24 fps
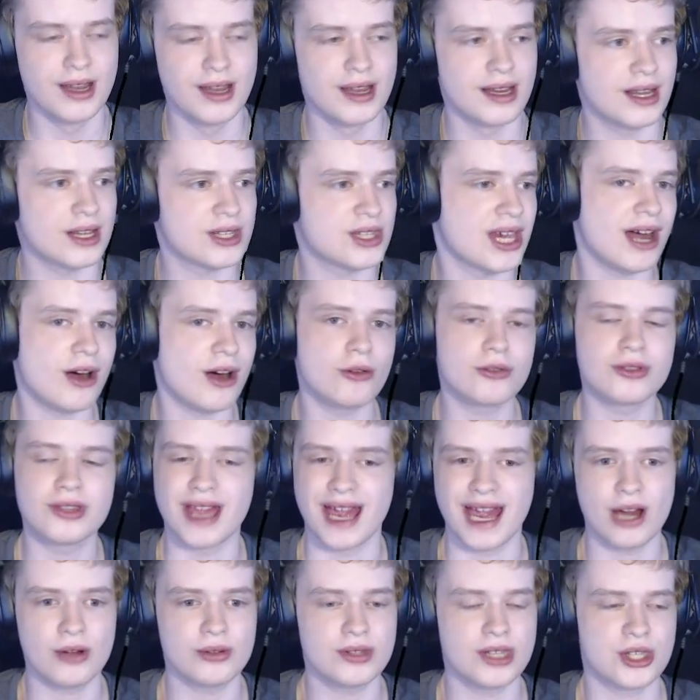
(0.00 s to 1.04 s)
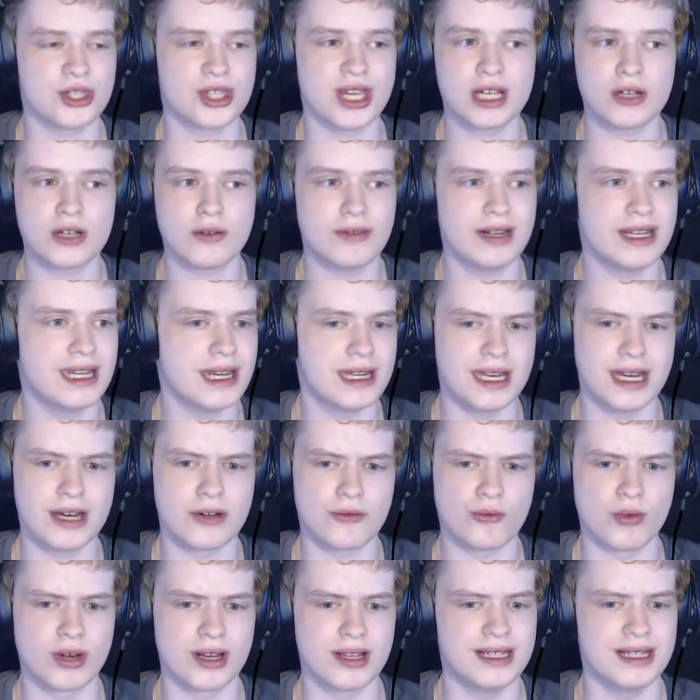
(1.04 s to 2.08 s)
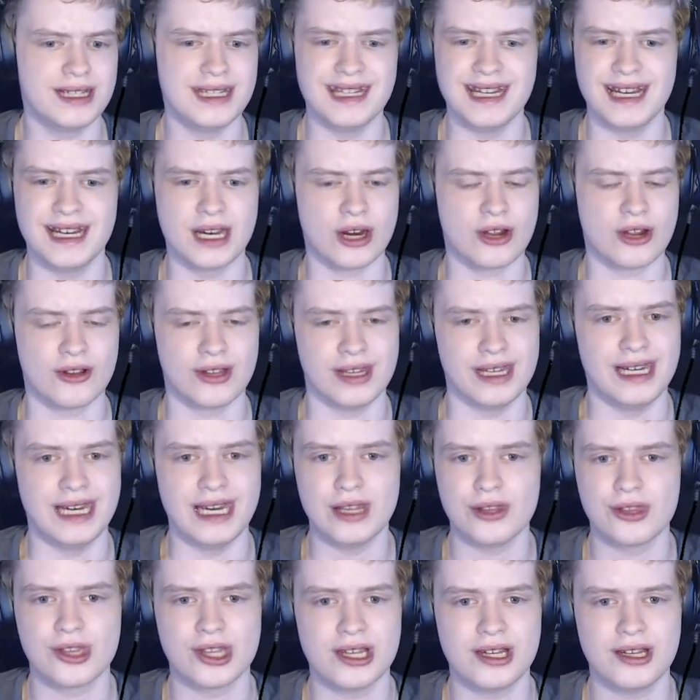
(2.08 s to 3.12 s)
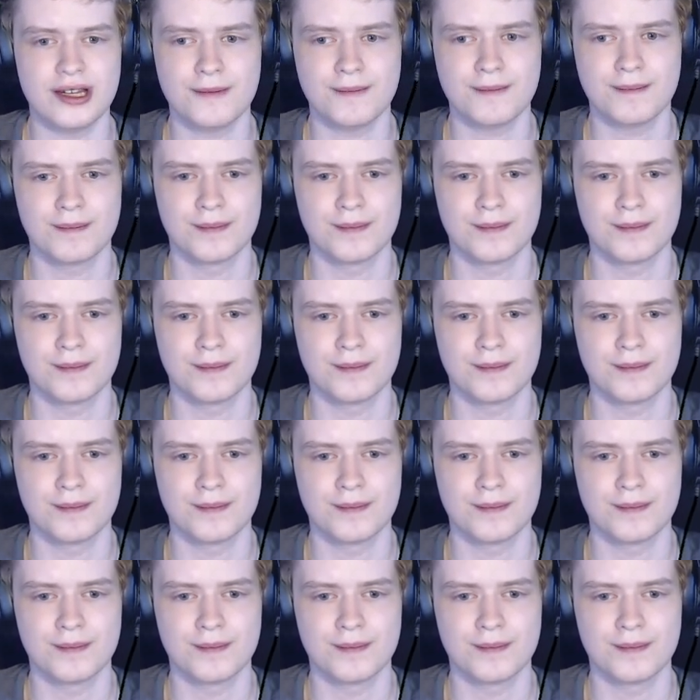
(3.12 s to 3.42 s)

Because hell, hell, the second one you didn't really need to clean anything.